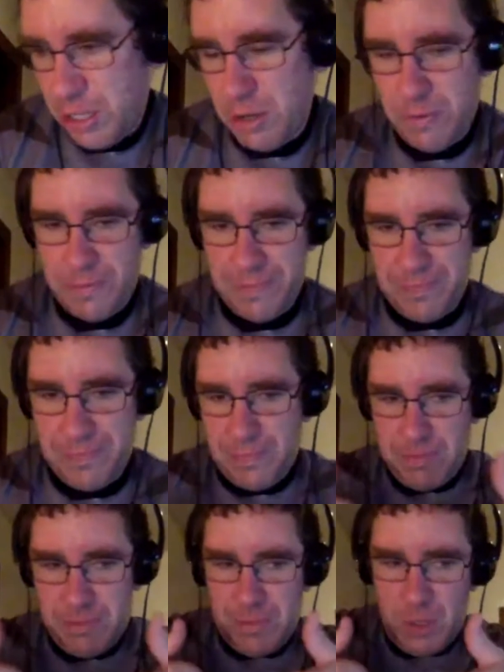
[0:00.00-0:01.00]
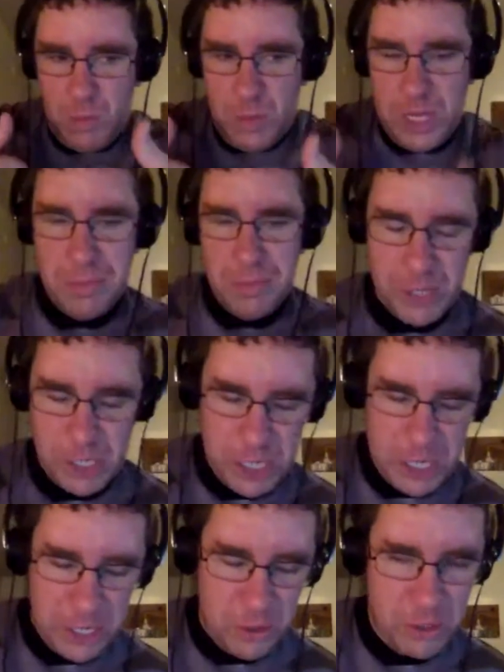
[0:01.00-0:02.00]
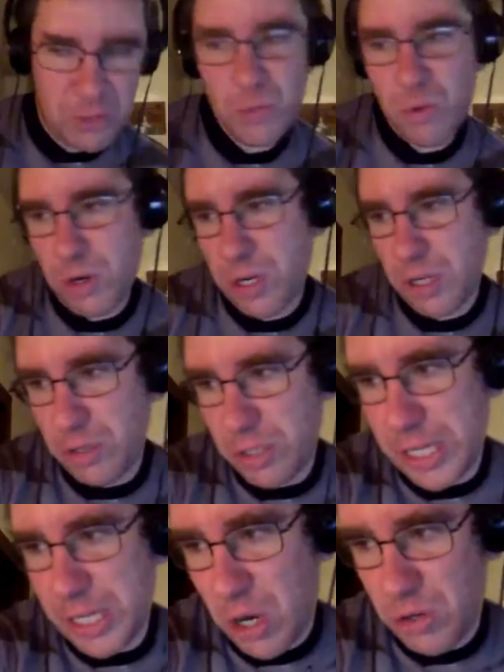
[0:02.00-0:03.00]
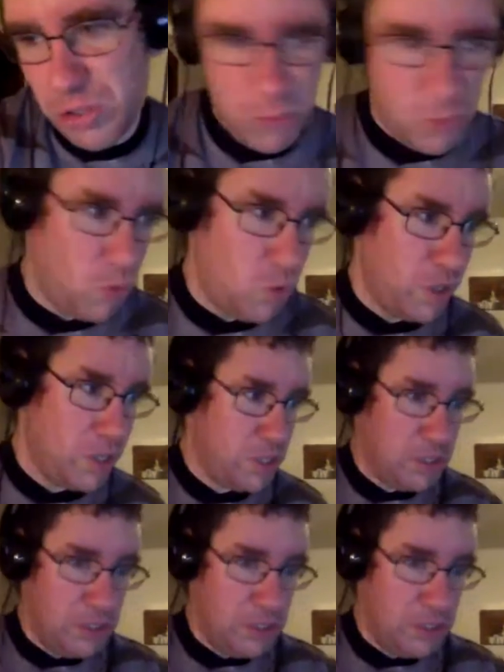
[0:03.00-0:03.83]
So we appreciate your support. You'll get our support.